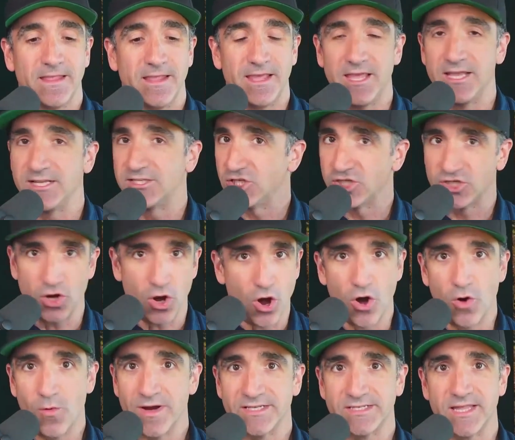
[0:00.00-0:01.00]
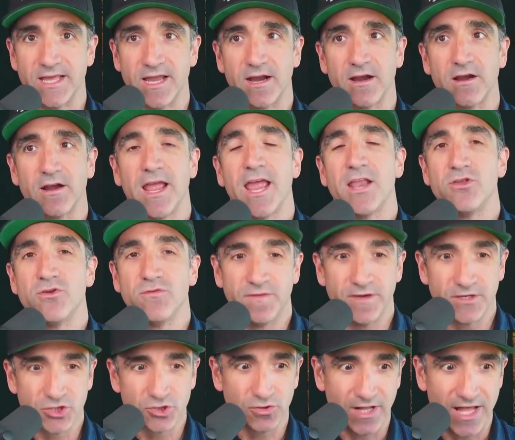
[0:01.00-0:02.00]
It's just always there. And you
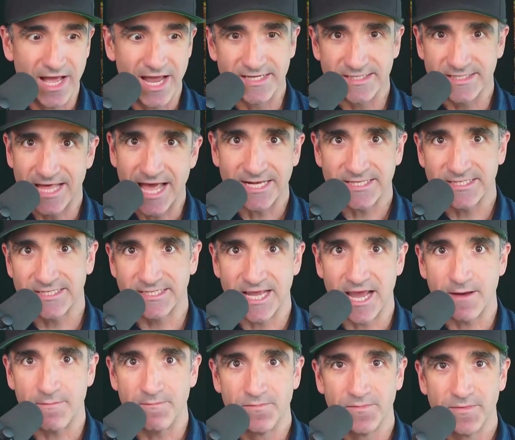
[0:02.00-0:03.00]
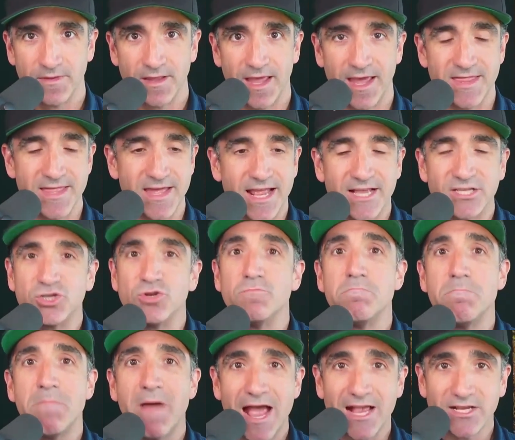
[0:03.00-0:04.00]
visualize that step. And then as you
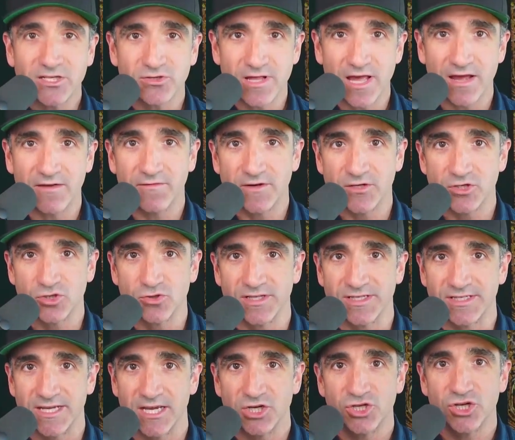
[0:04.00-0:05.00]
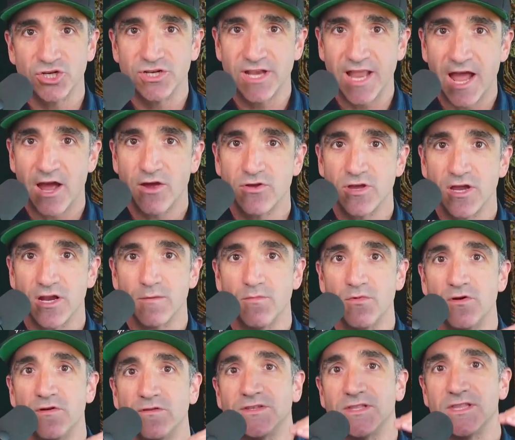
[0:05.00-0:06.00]
master that visualization, now you get to
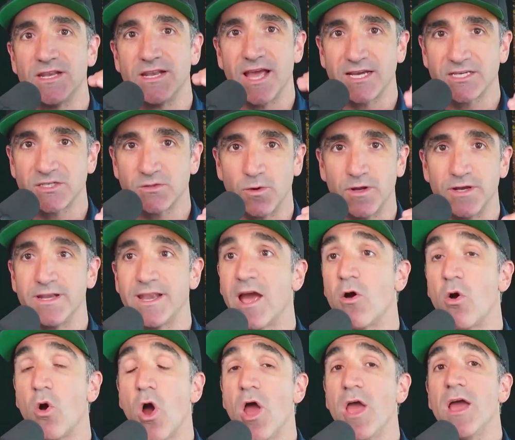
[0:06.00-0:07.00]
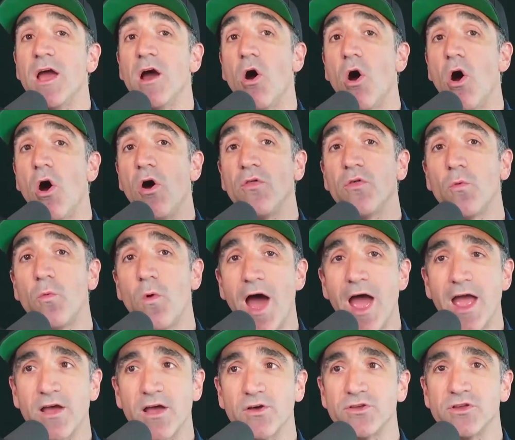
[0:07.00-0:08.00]
move to the next one. Now, all the
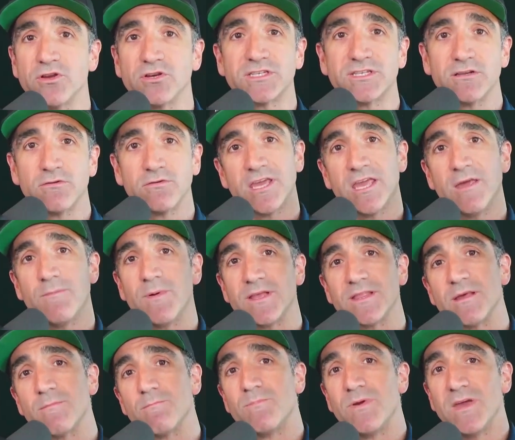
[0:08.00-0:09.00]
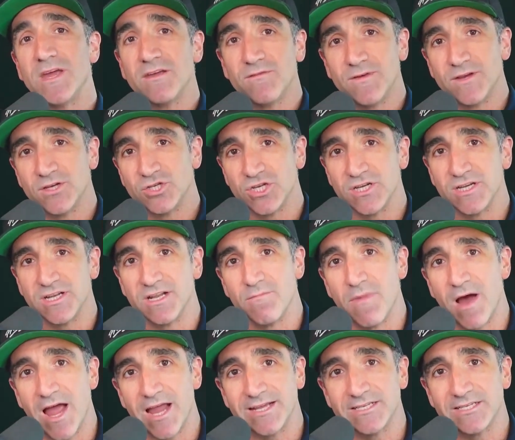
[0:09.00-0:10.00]
while, you're still keeping the big vision in
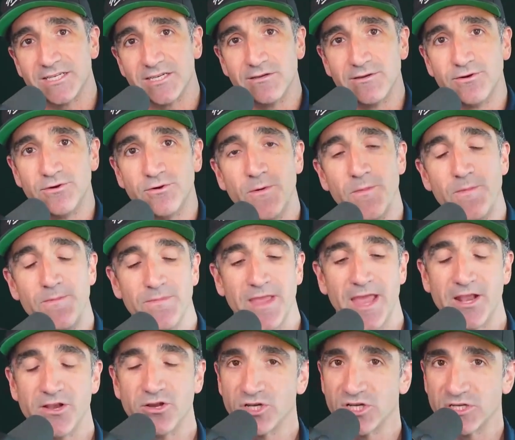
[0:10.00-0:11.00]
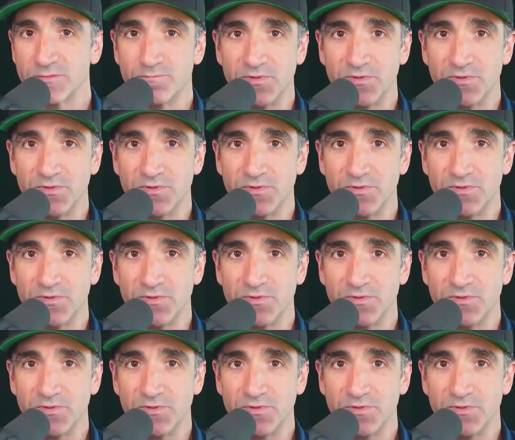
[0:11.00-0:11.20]
mind too, and you're just